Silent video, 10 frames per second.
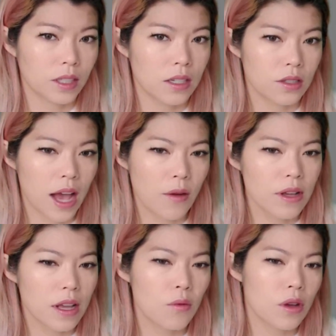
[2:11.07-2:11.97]
So how
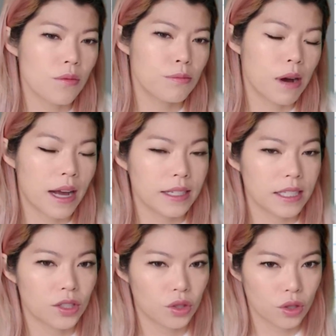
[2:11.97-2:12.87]
can we combine
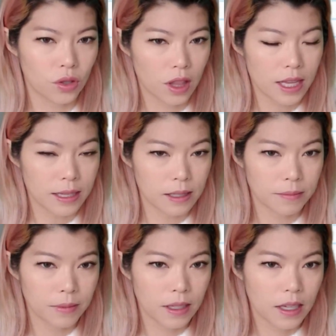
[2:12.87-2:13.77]
these two things?
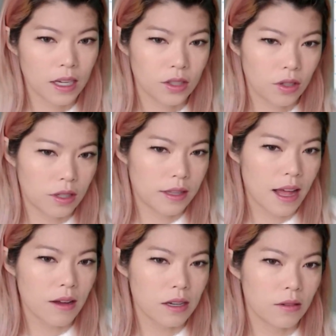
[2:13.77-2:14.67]
So
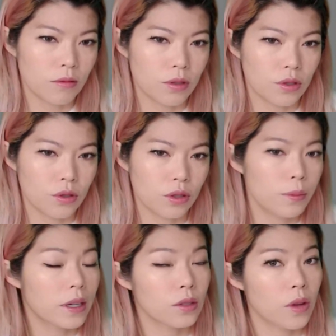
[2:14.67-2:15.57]
that was good
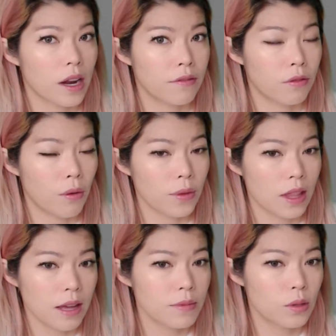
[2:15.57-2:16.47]
because we had a
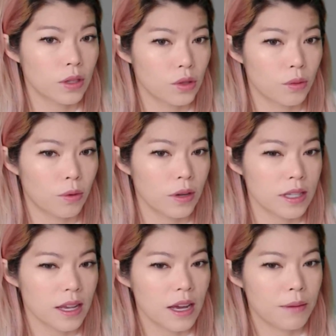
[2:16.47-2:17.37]
formula between 2
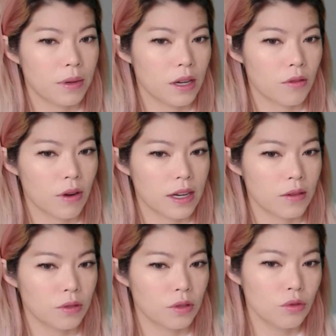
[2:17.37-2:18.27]
points, but the
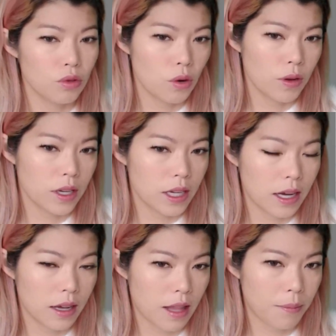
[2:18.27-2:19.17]
gradient was nowhere
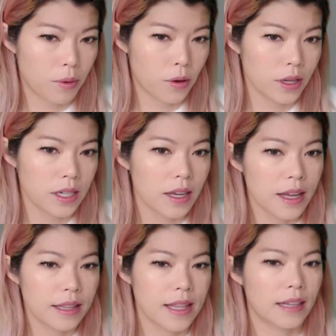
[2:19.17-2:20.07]
near that point.
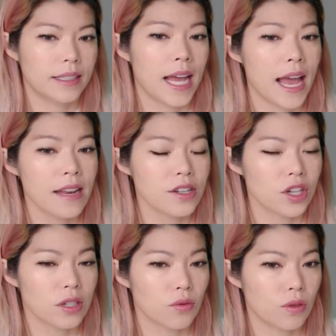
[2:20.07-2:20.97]
That
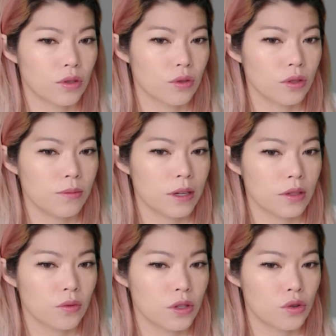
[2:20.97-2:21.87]
tangent was good
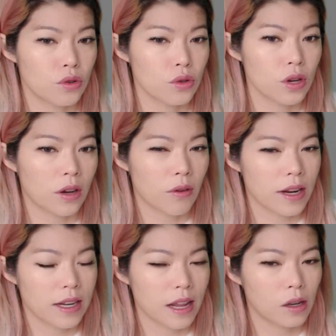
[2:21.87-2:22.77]
because we drew a
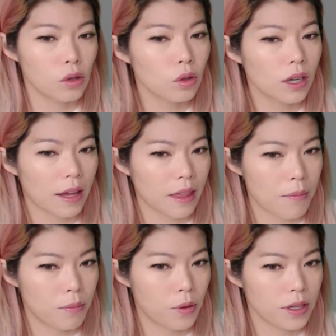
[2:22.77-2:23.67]
gradient that looked like
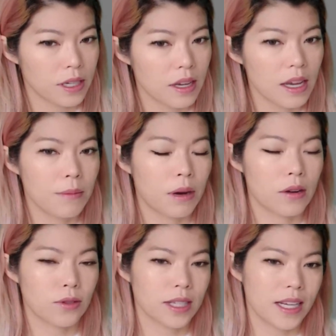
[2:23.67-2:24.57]
that point, but
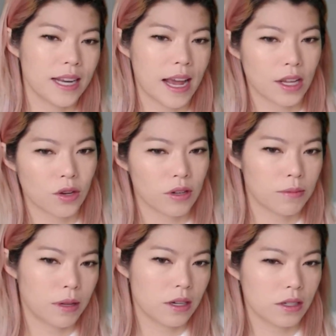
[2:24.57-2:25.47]
it was
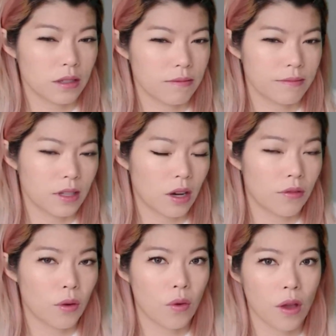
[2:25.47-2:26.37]
inaccurate because of
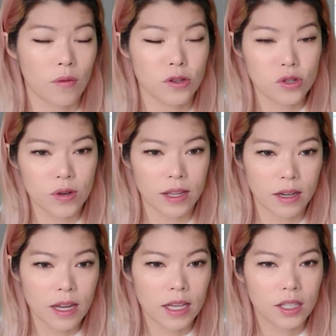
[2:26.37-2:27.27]
the way we drew it.
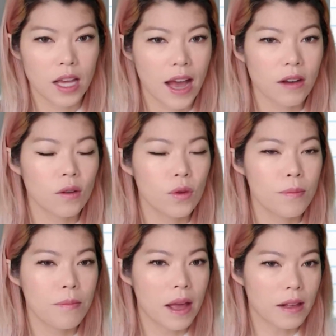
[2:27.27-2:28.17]
So how can we
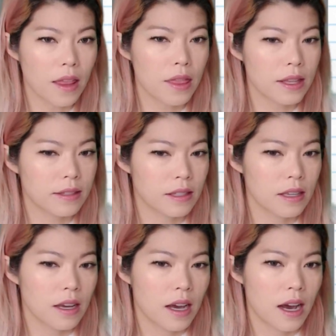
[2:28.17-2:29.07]
make this
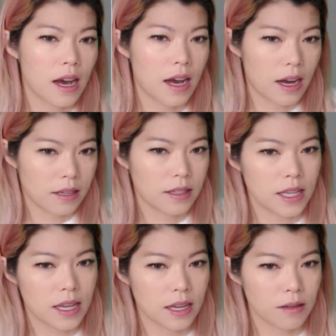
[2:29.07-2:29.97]

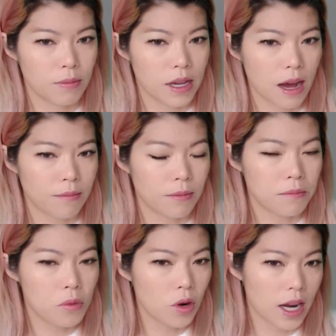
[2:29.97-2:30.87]
secant become
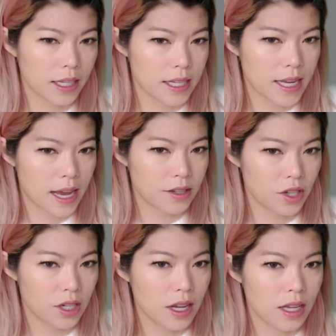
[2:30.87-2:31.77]
more like the
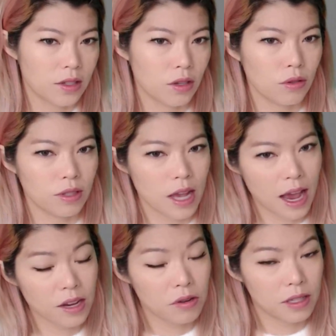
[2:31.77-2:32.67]
tangent? So use the
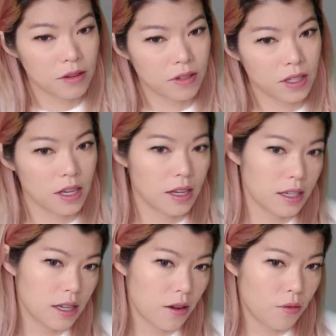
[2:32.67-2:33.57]
accuracy of the
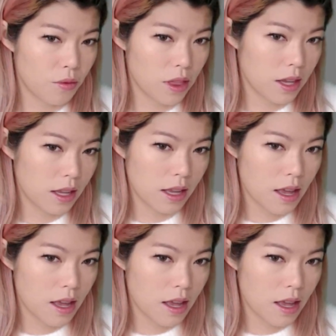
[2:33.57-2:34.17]
secant with the